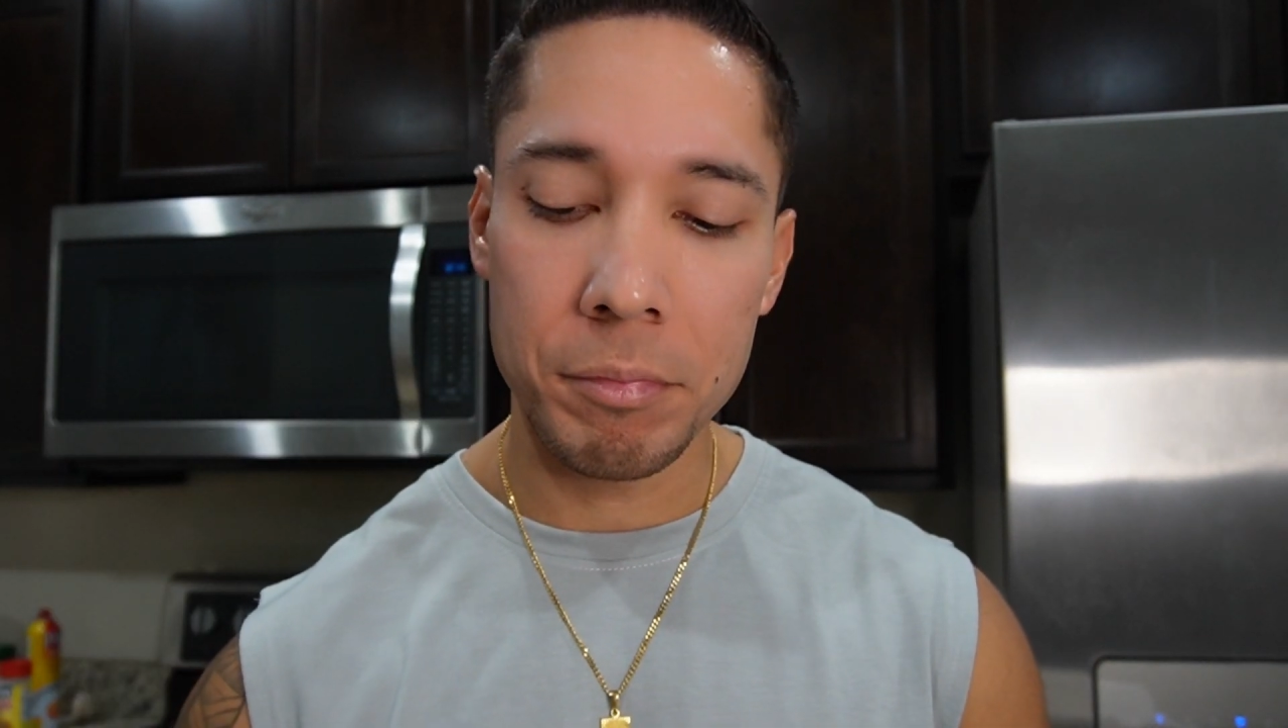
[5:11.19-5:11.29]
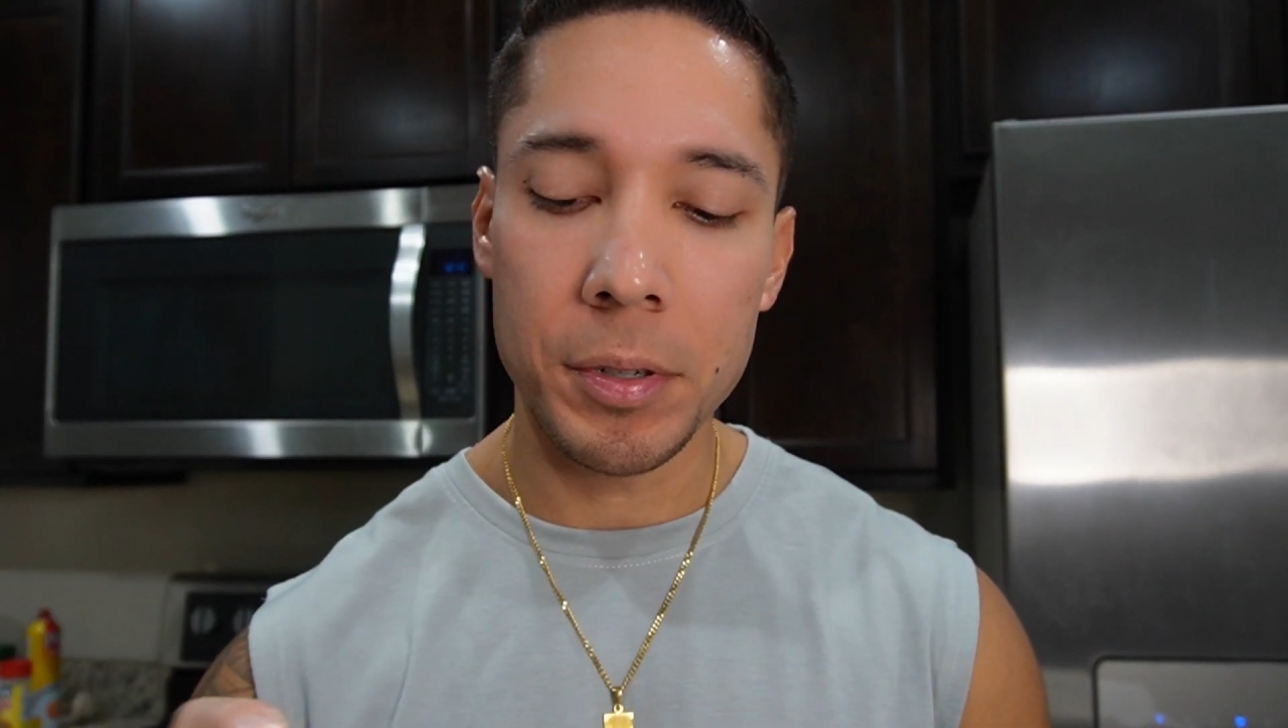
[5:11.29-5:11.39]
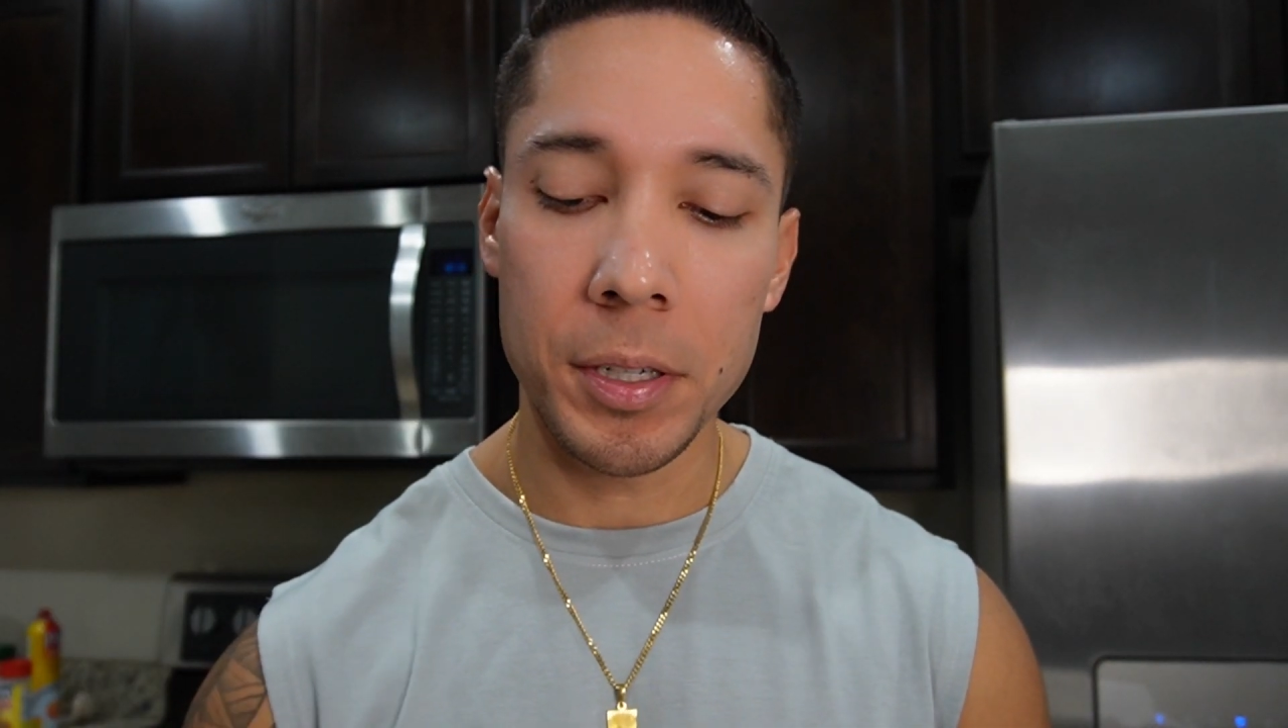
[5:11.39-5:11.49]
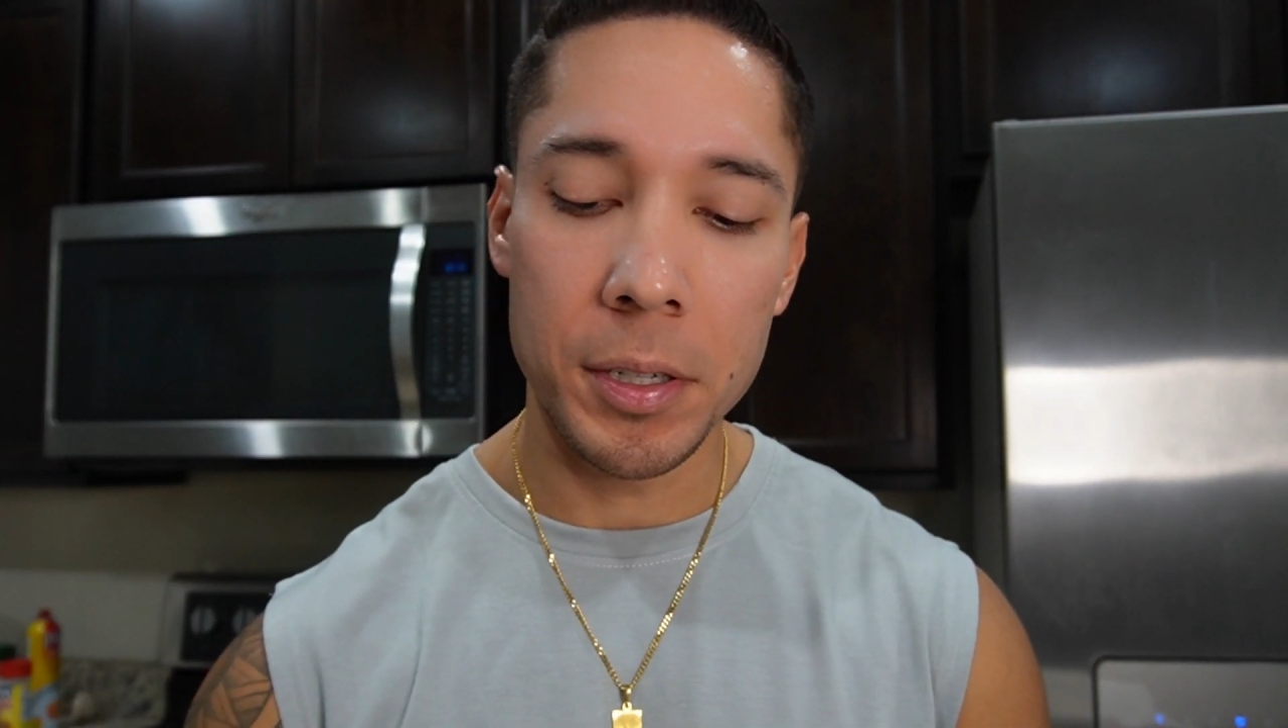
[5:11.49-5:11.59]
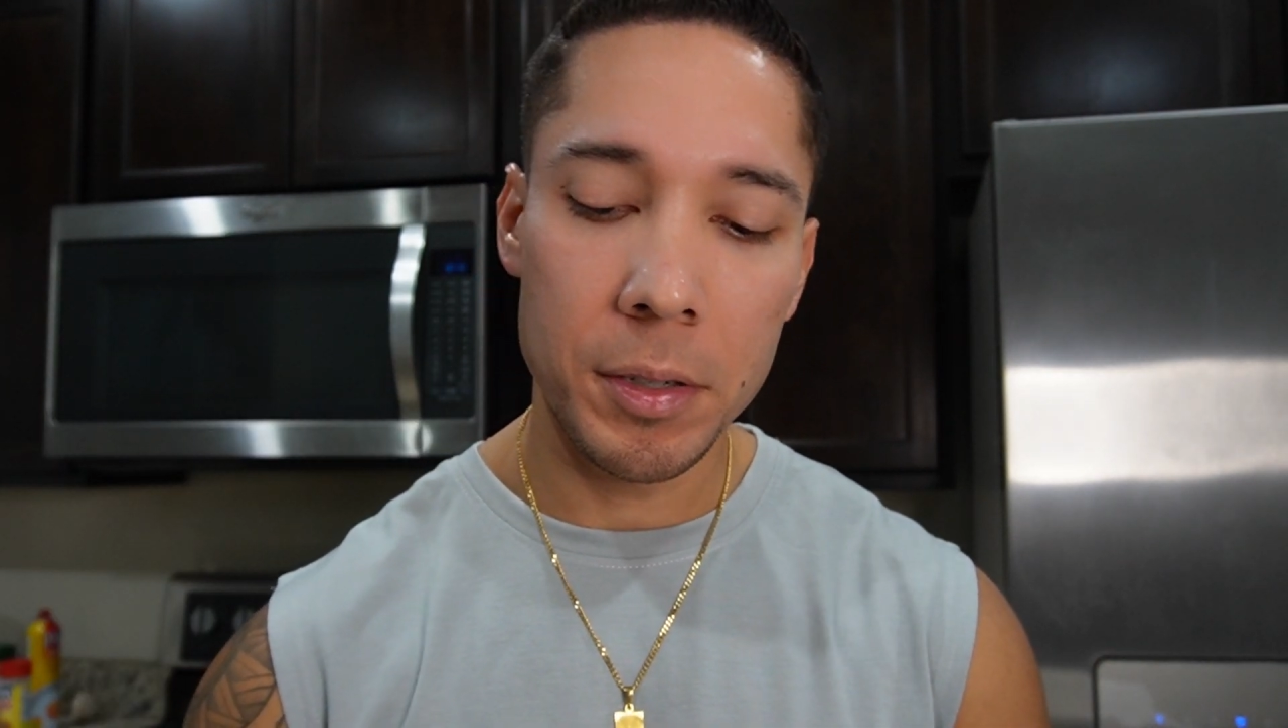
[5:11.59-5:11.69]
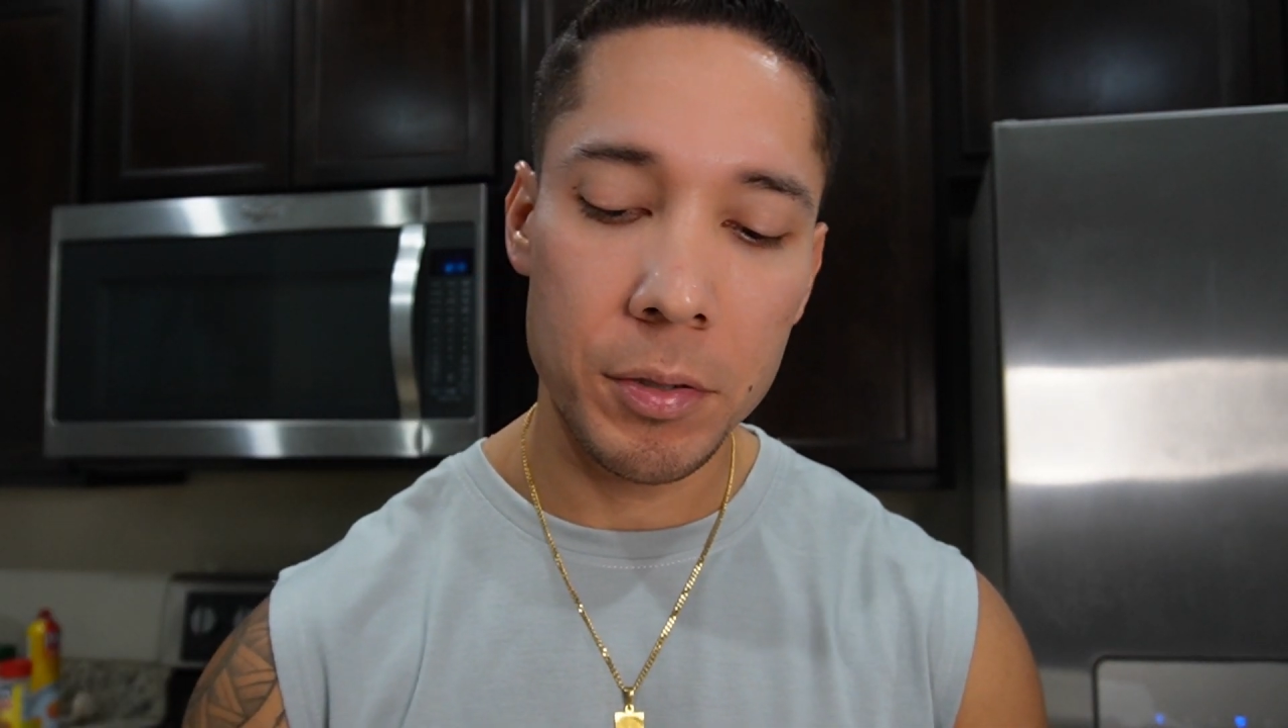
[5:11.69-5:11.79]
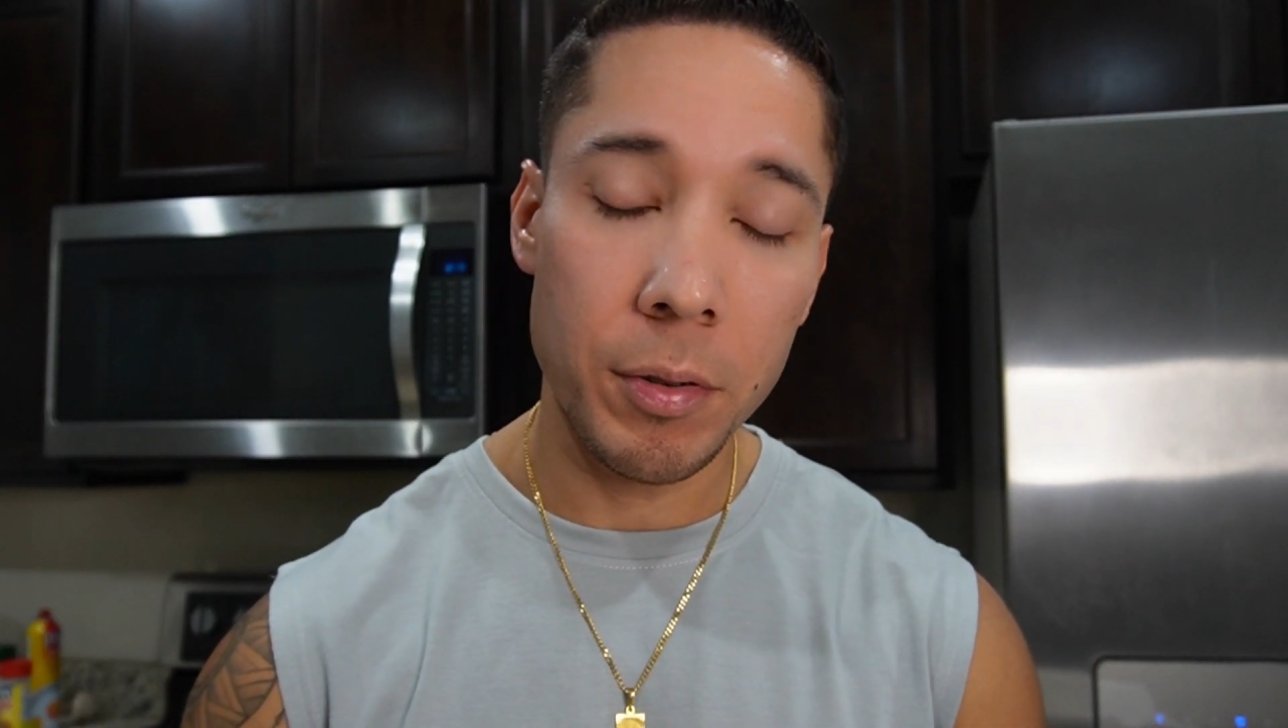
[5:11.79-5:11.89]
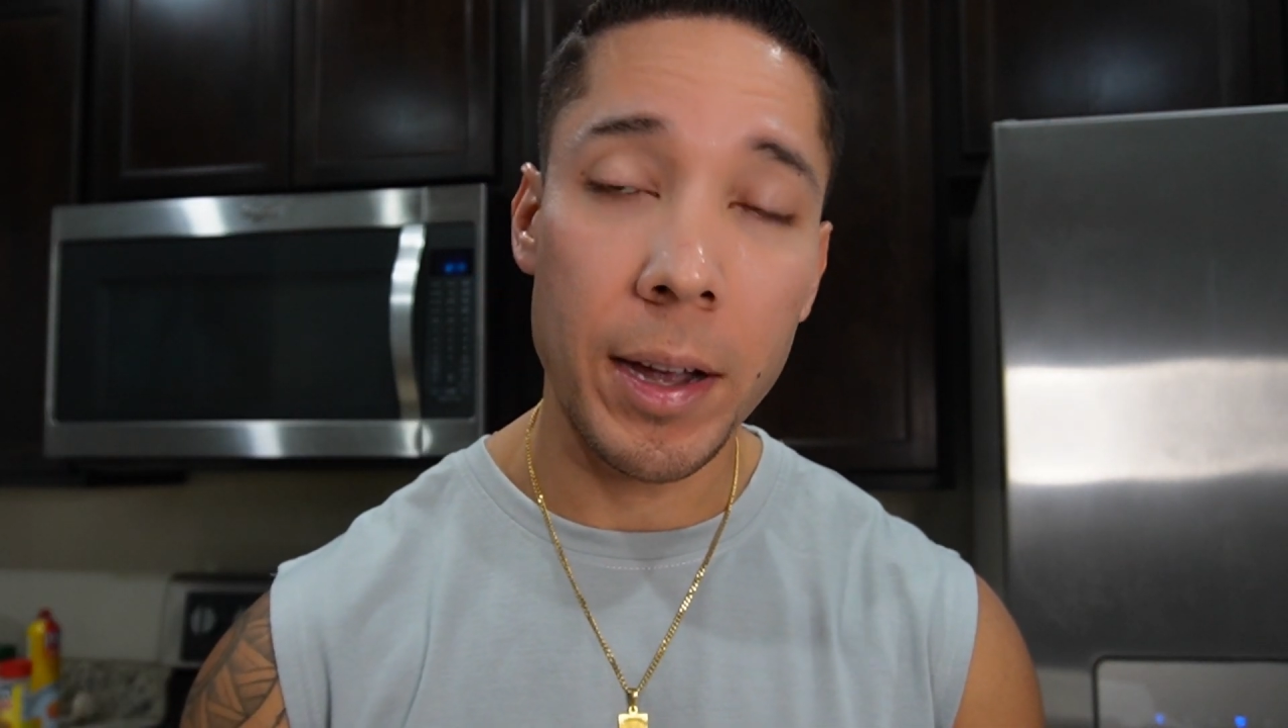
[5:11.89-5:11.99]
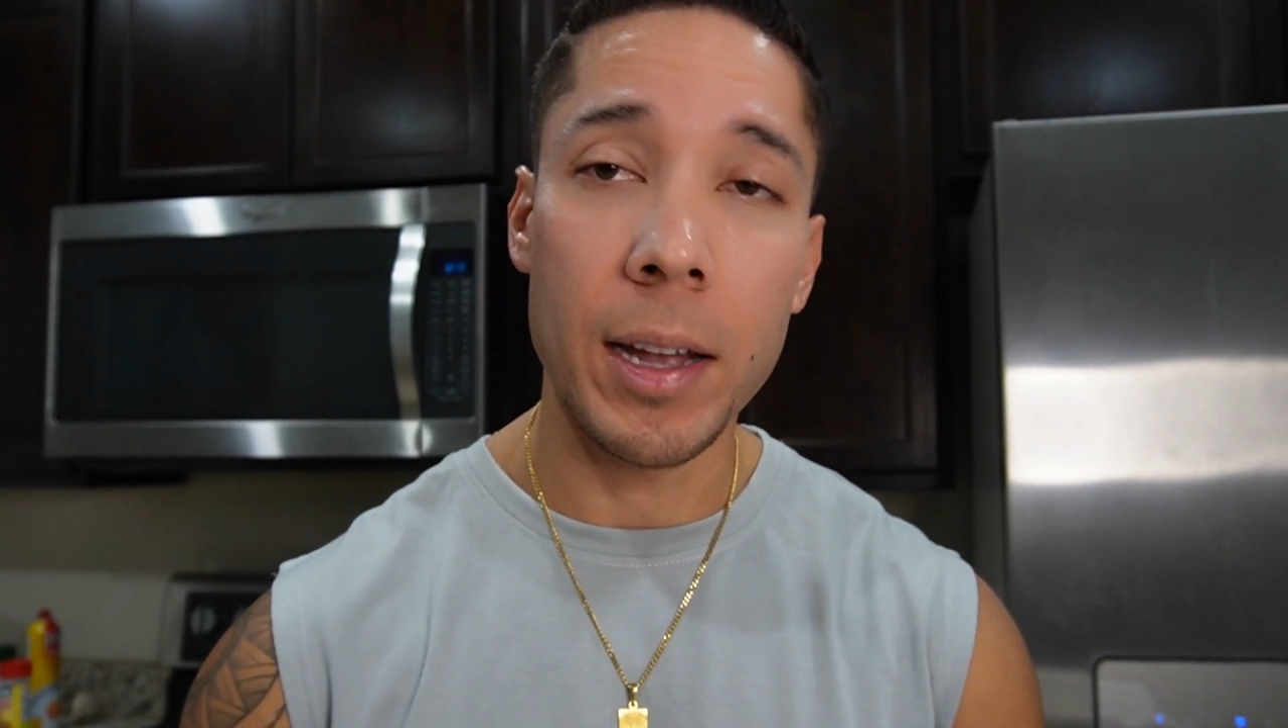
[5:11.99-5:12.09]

pretty good, so I